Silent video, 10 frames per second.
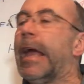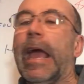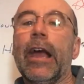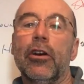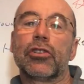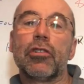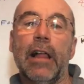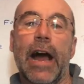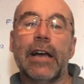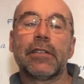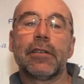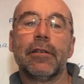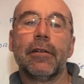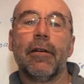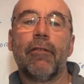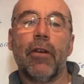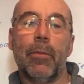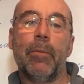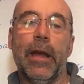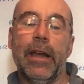English class from
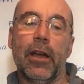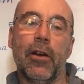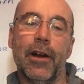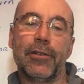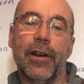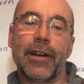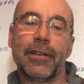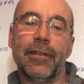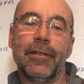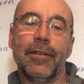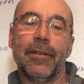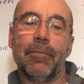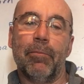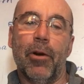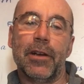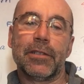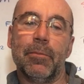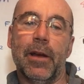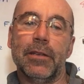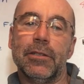a painting contractor, Boston,
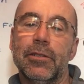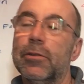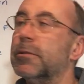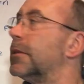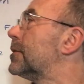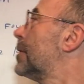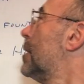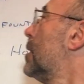Massachusetts.